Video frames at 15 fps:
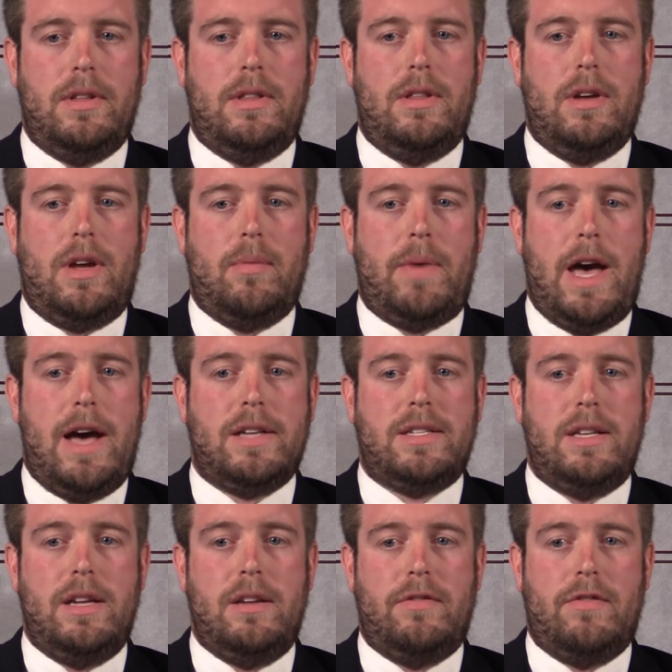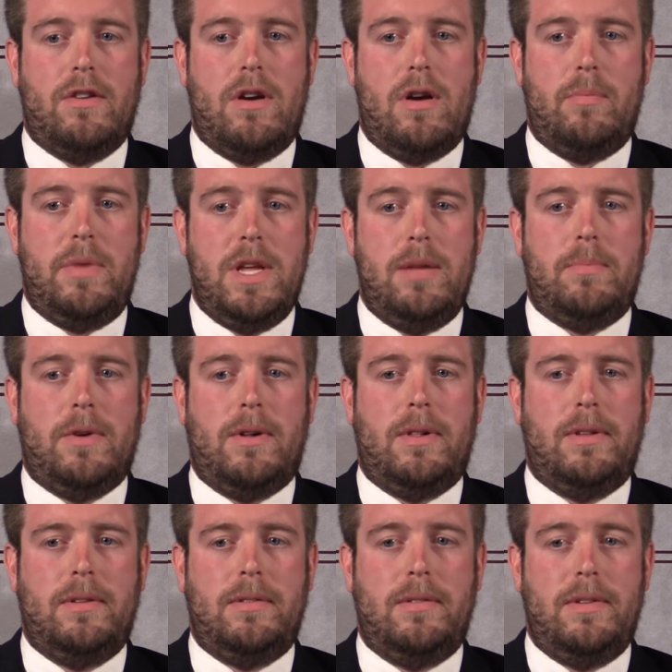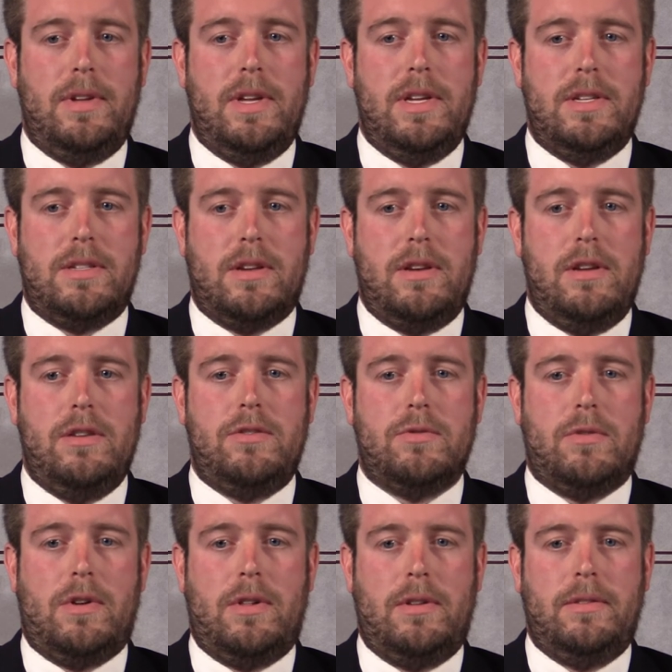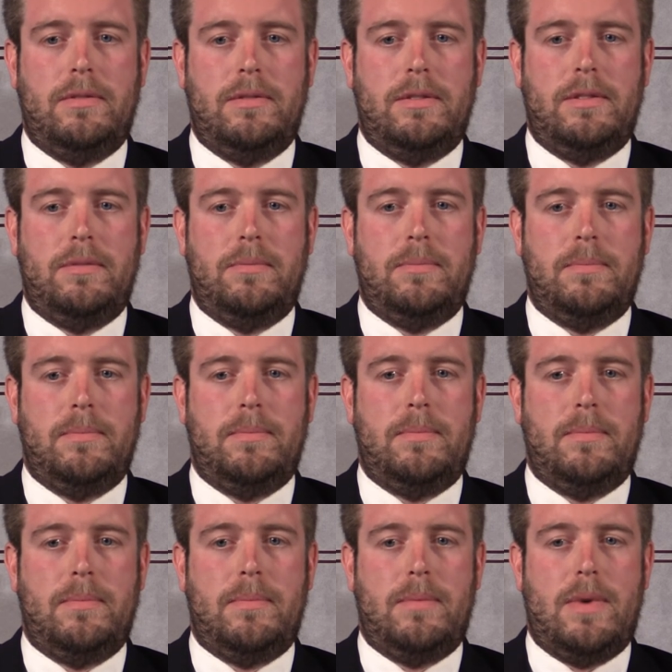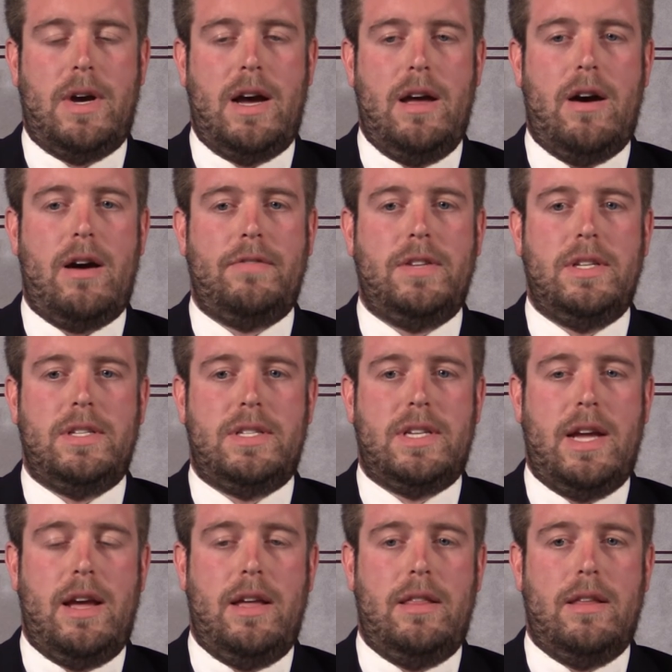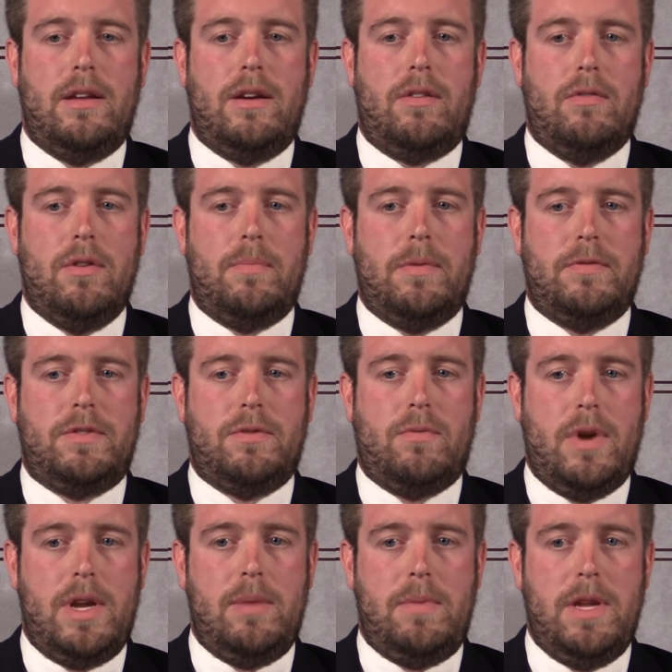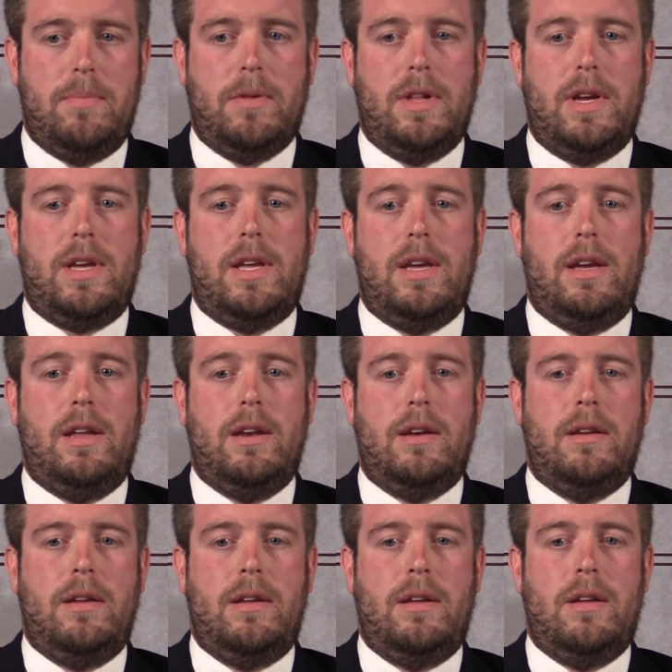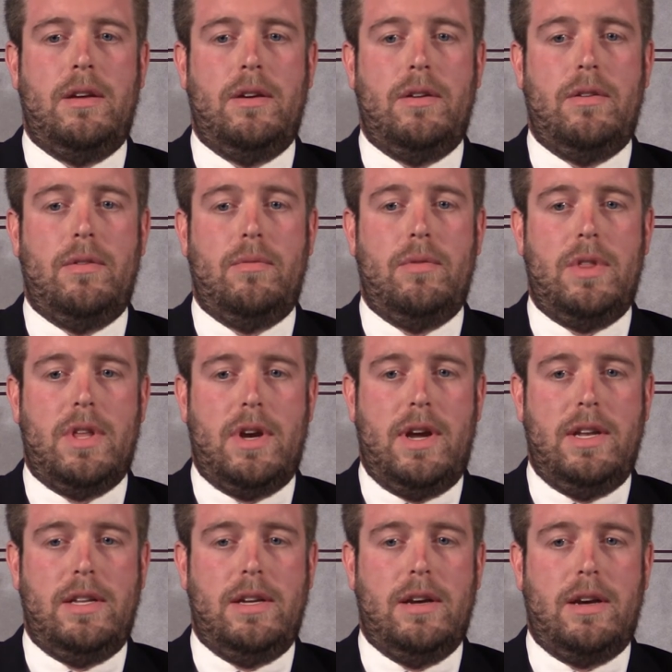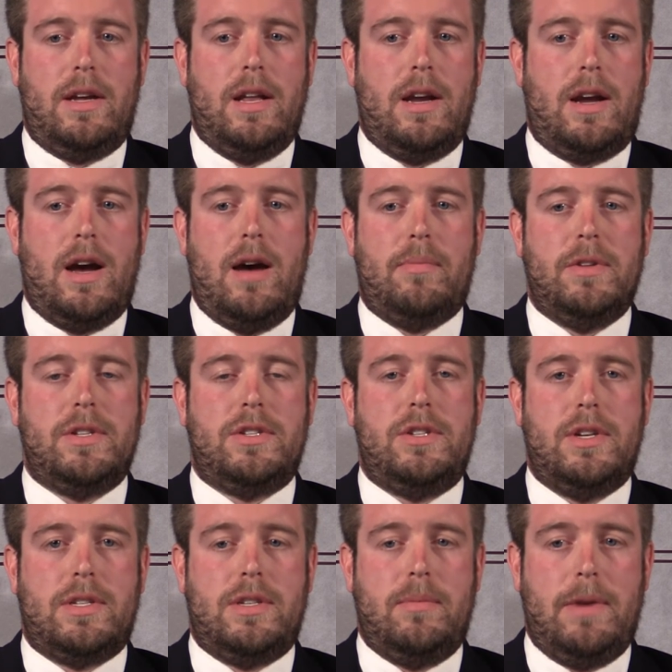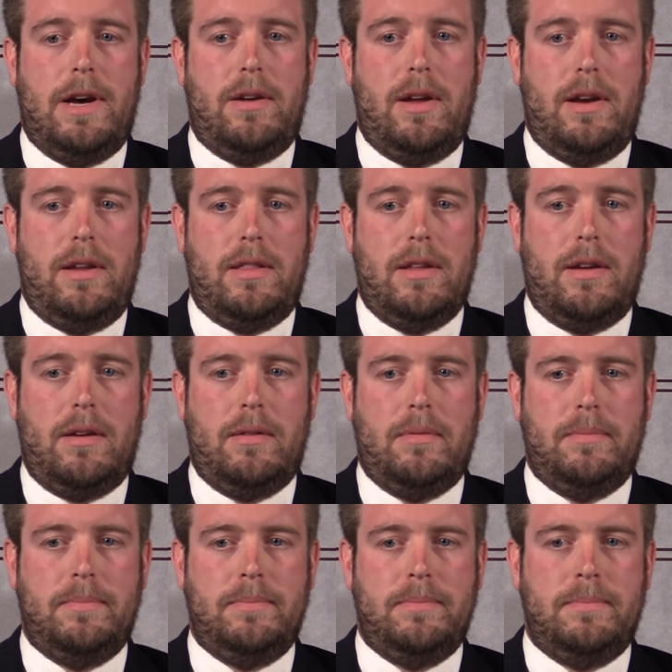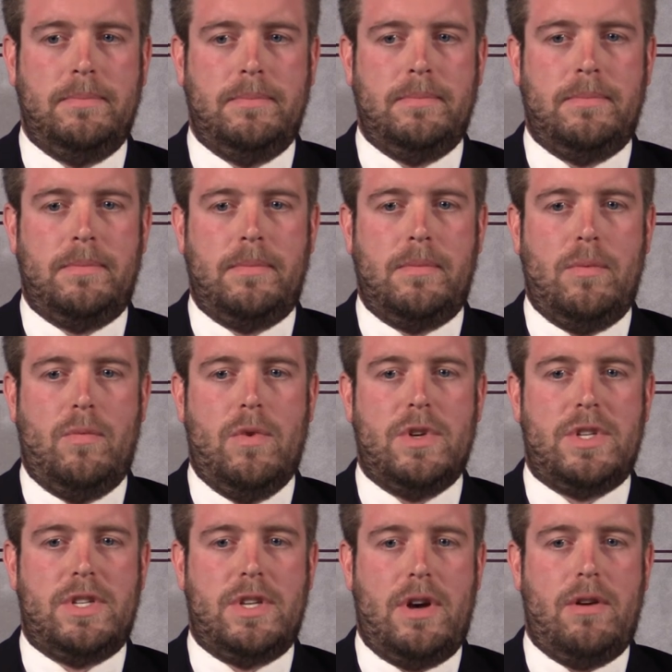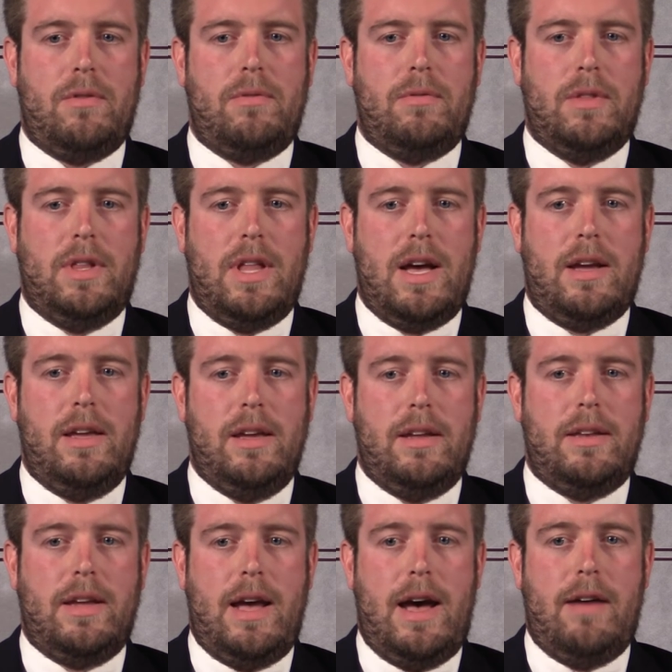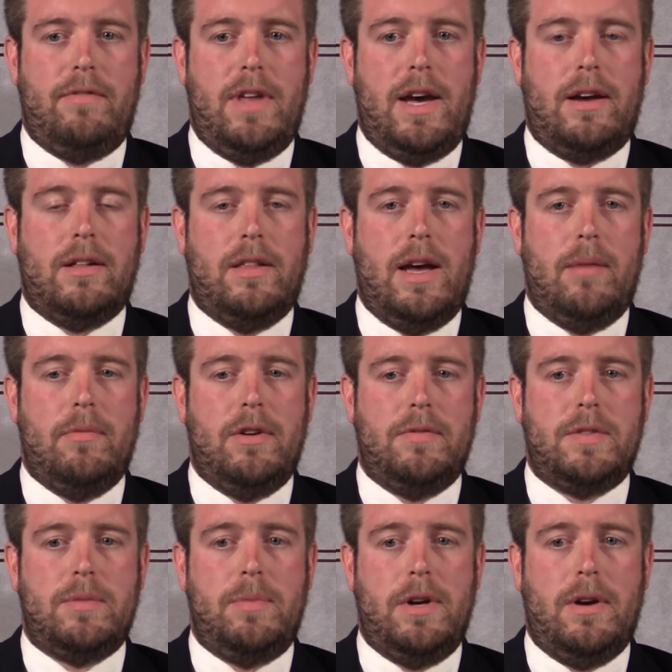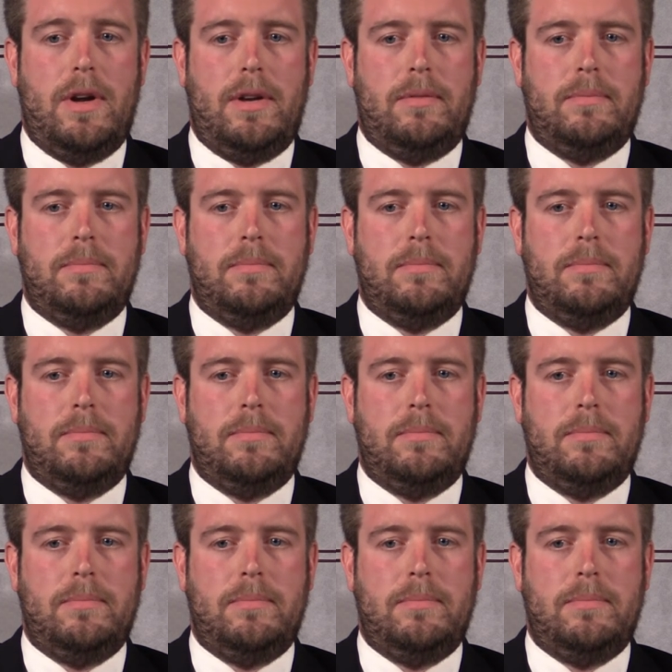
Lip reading: The capacity for our people is unusual. I often say that a group of 20 people in Keene with an idea can accomplish just about anything. We're so lucky to have that collaborative spirit.